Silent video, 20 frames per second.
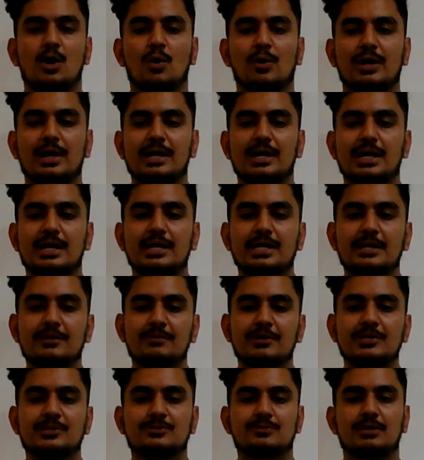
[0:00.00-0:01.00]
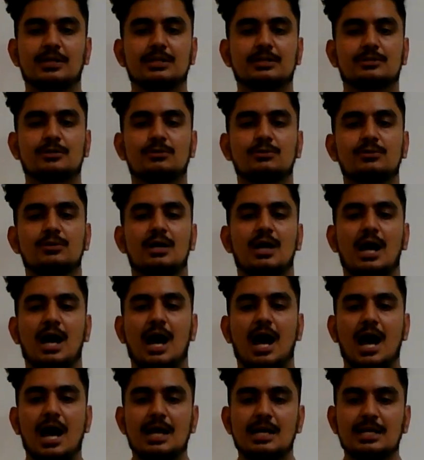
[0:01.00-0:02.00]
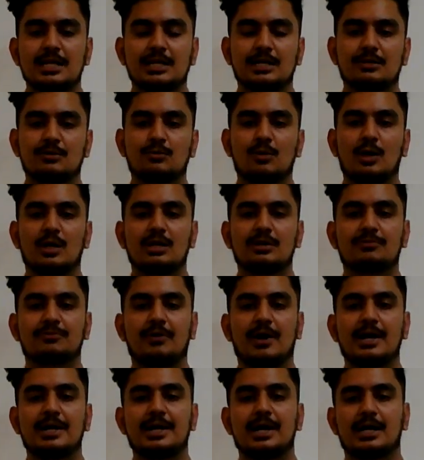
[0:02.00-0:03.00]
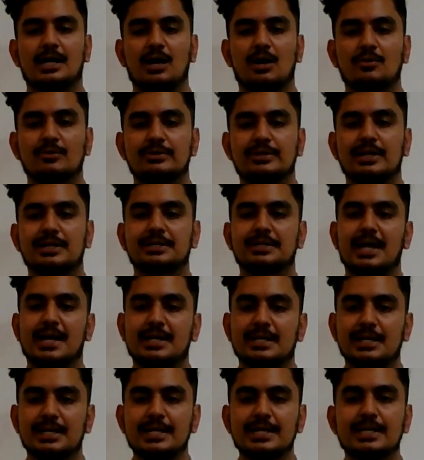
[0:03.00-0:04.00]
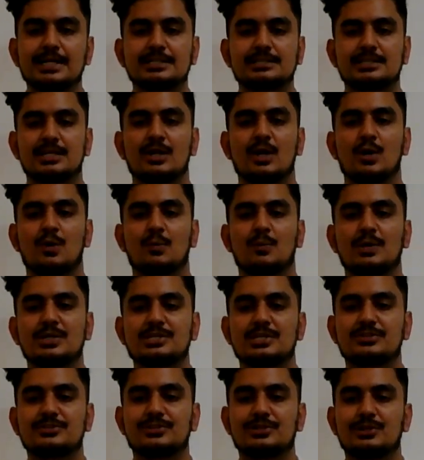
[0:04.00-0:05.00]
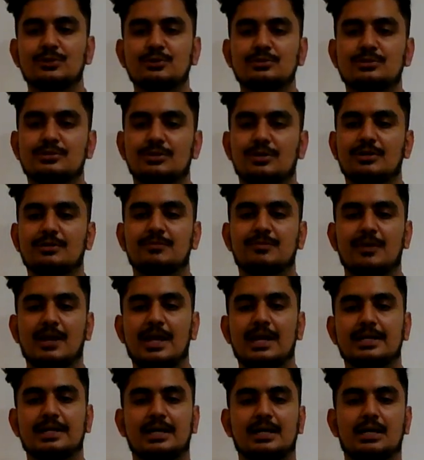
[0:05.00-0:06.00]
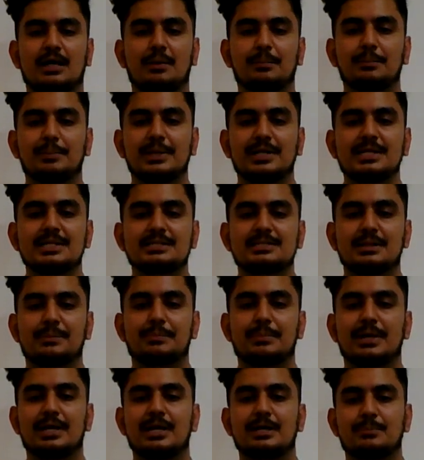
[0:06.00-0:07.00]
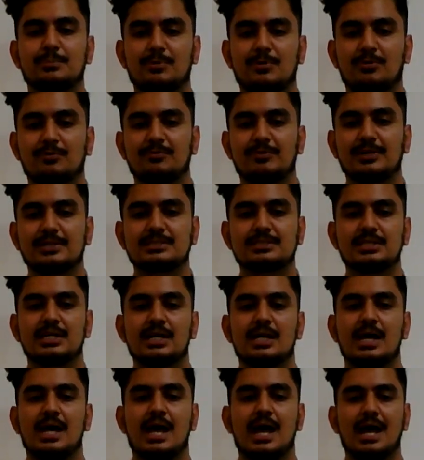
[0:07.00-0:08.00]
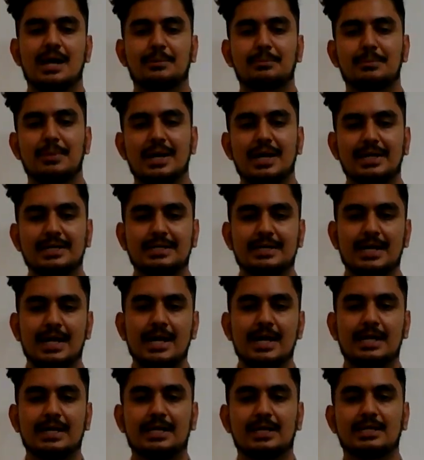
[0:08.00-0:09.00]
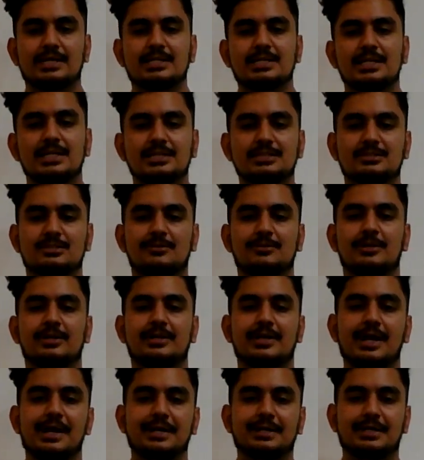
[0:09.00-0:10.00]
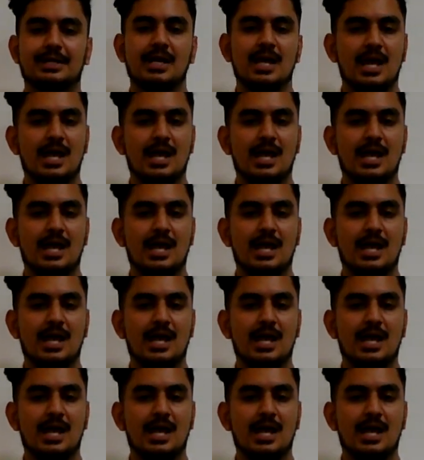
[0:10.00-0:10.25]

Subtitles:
or an individual through highly qualified accounting techniques, which is used to inflate a company's apparent profits and may take years to detect.